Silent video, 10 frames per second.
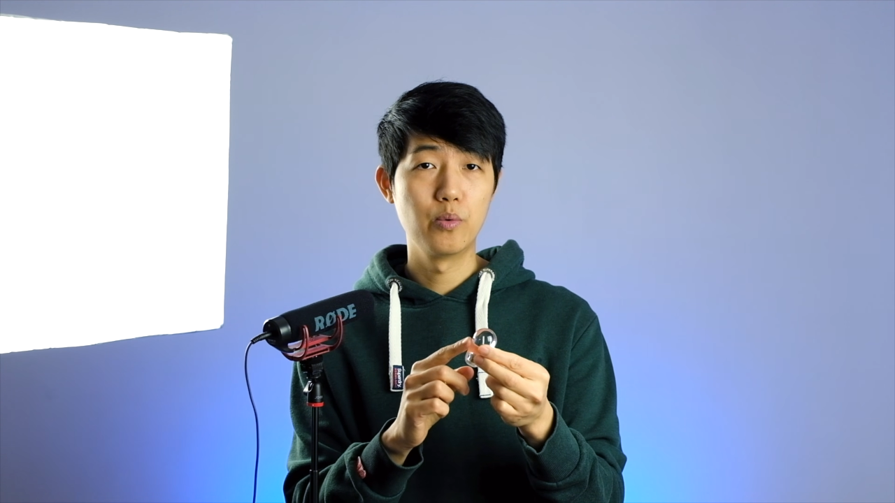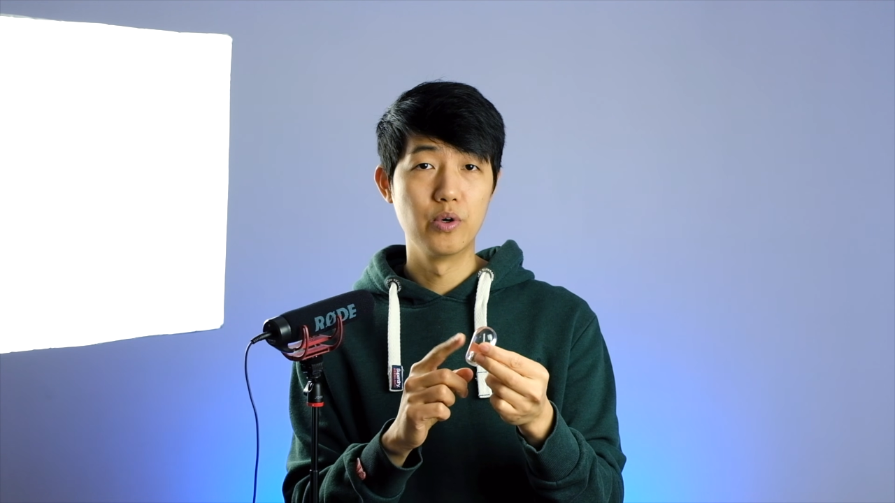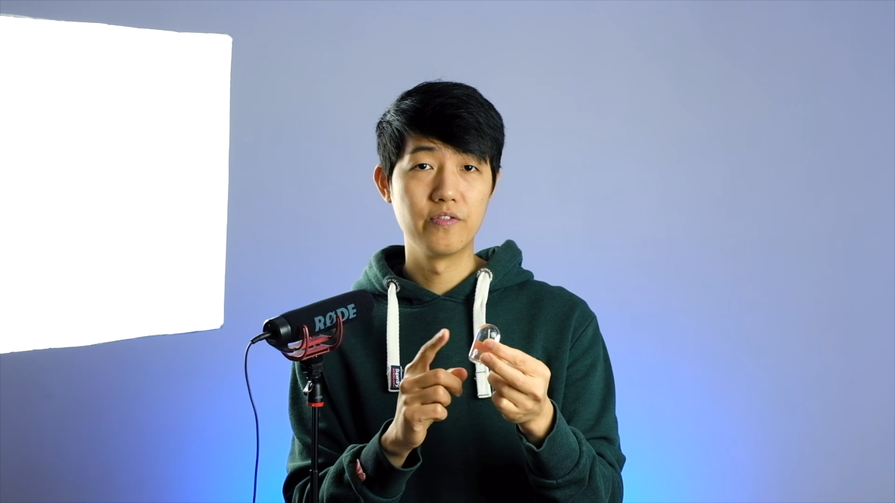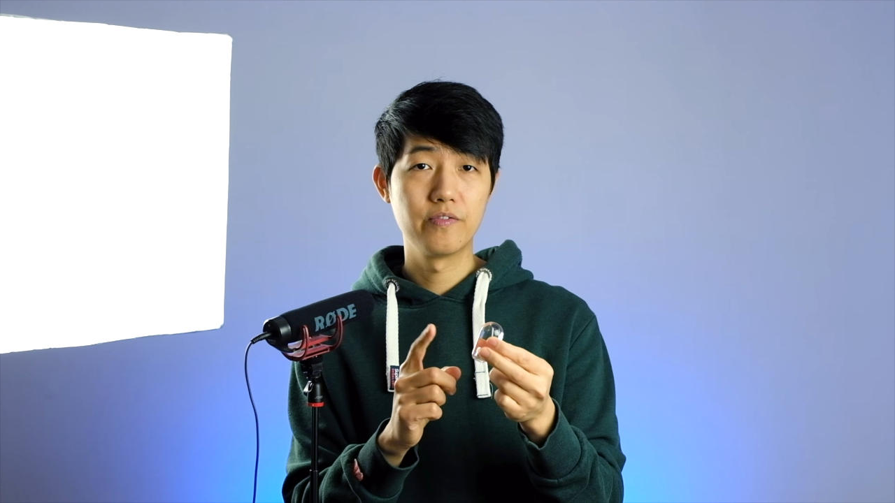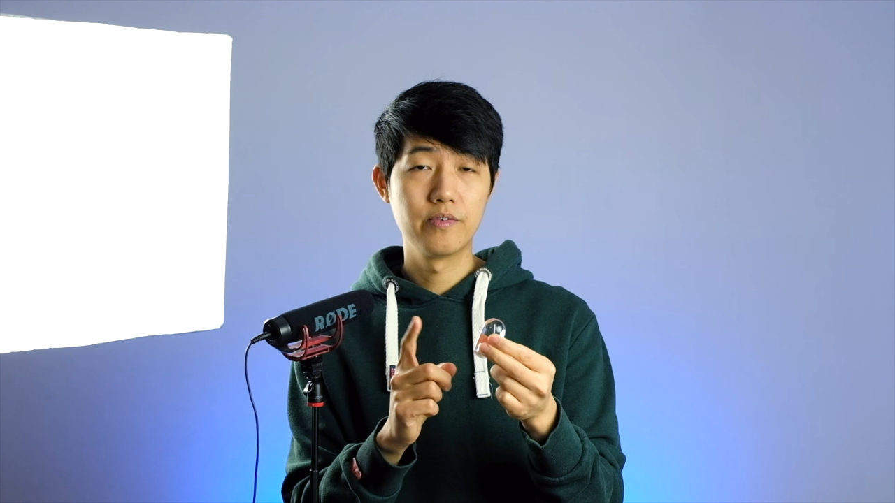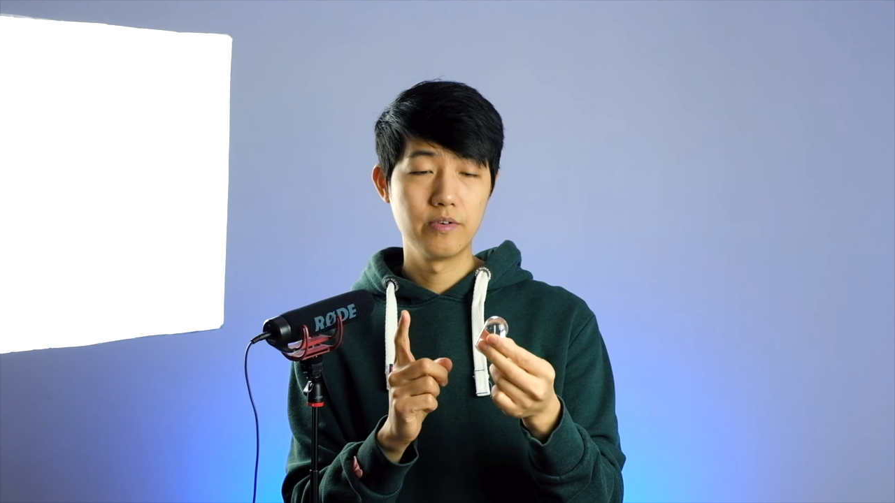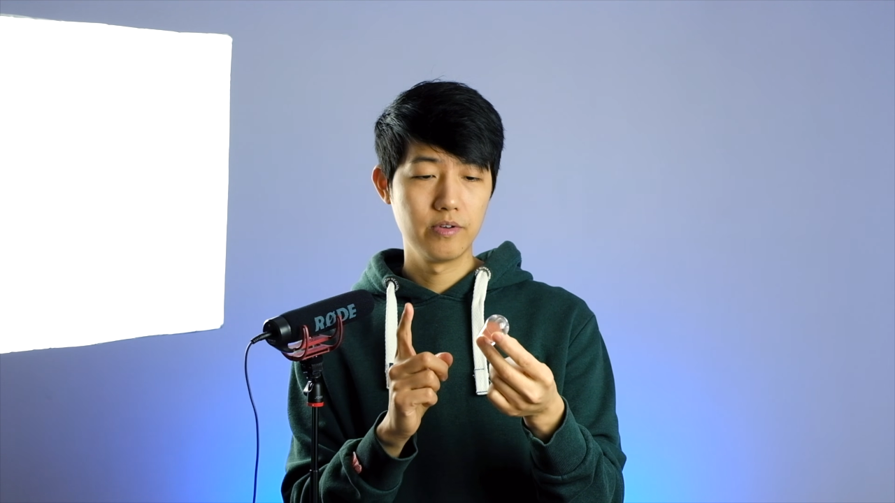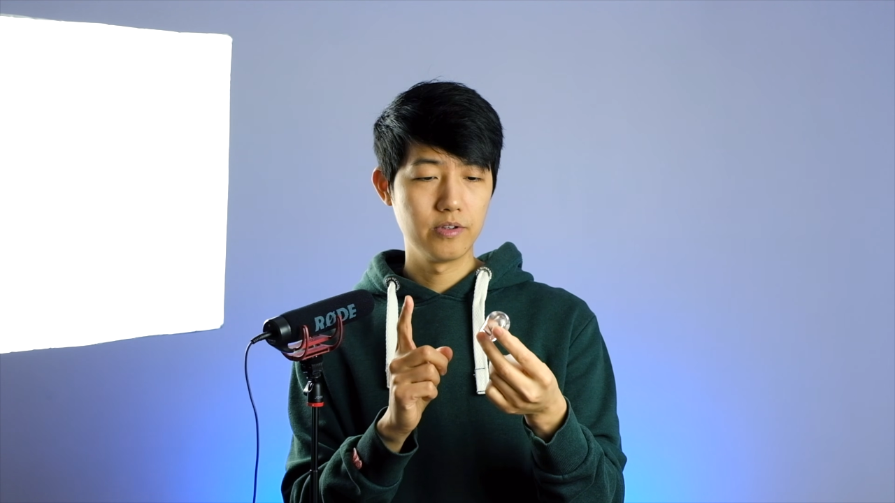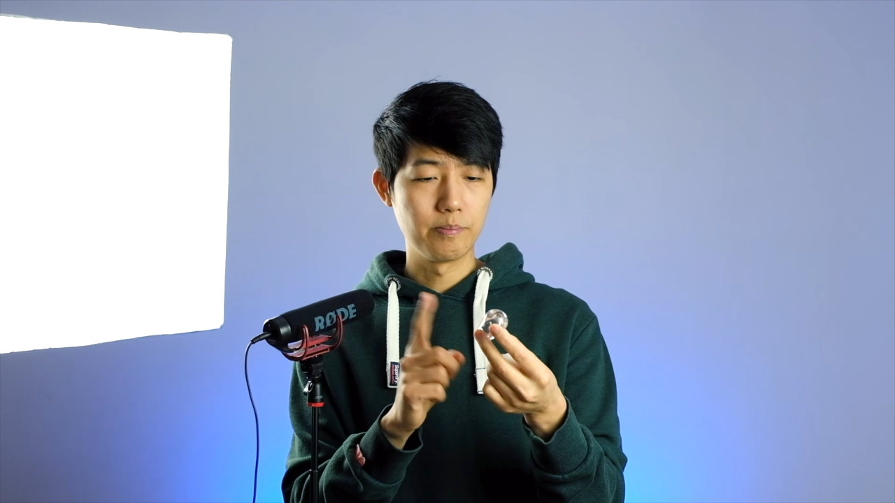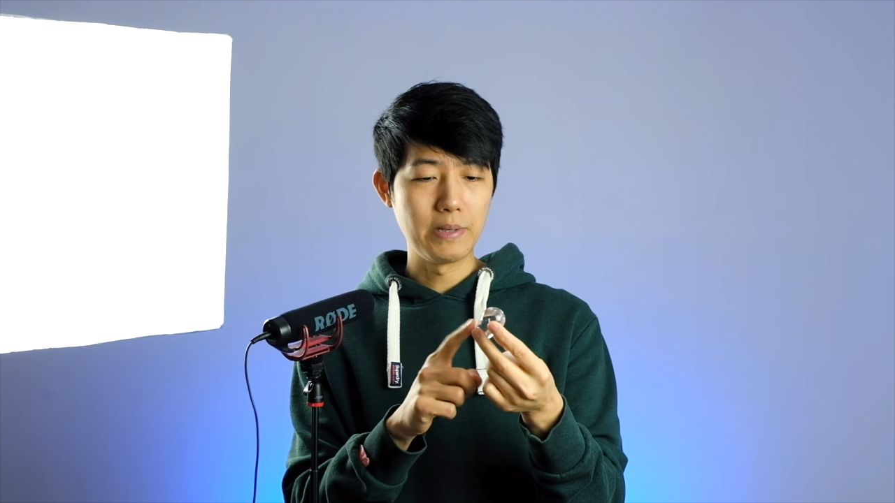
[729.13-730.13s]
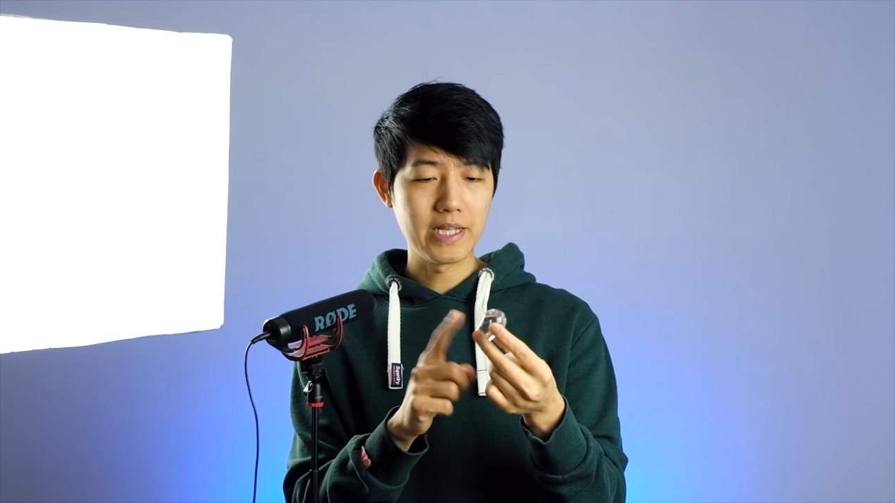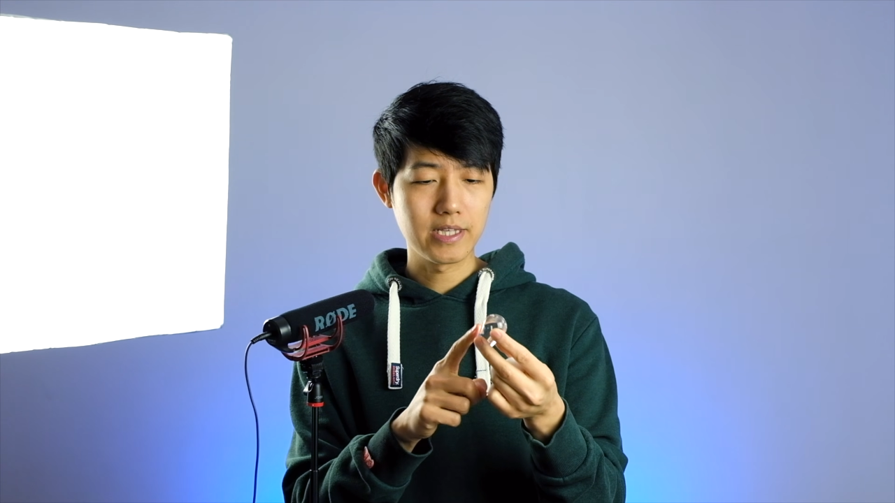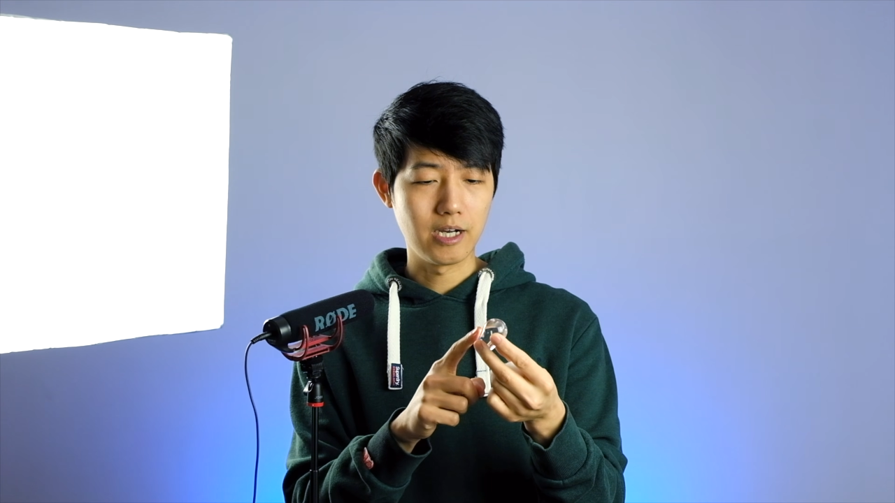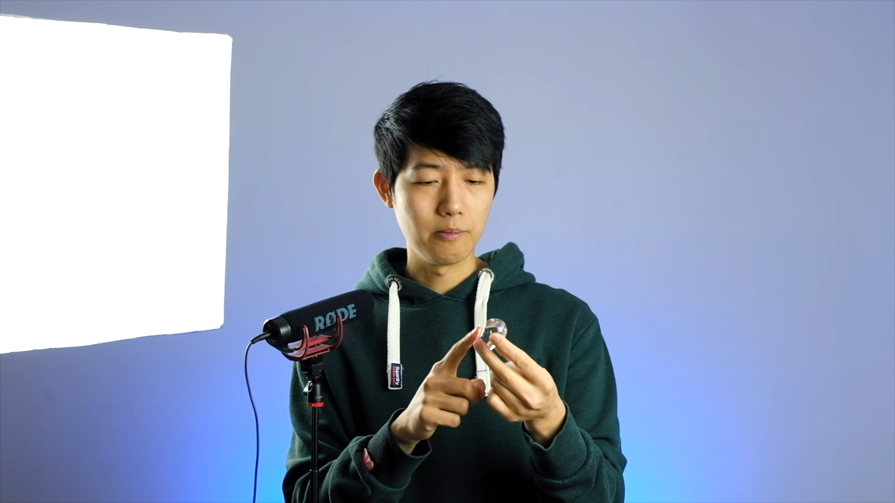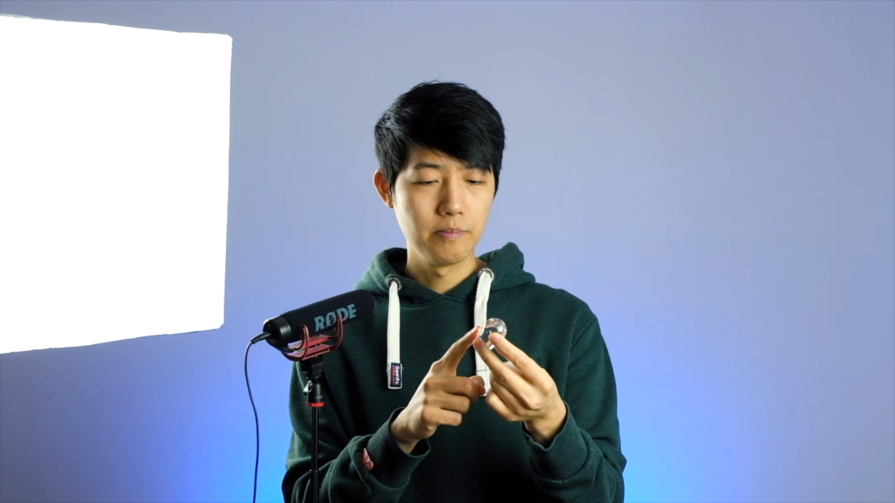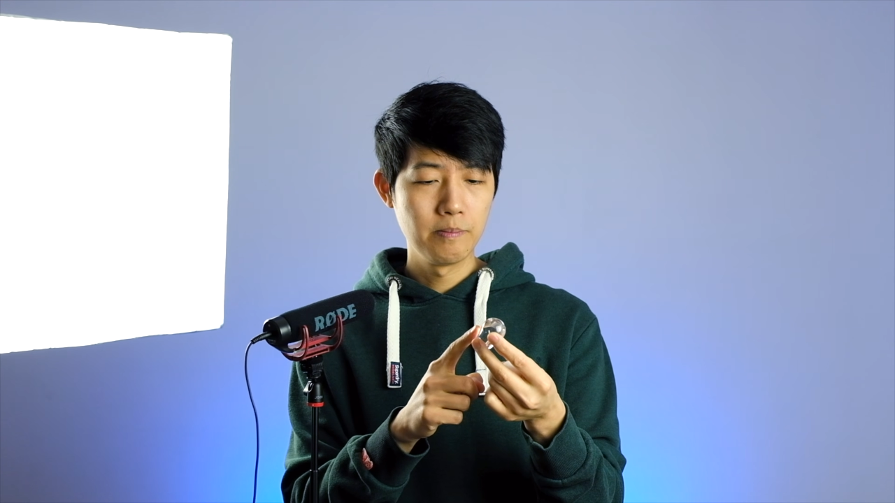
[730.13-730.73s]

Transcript: with the bat top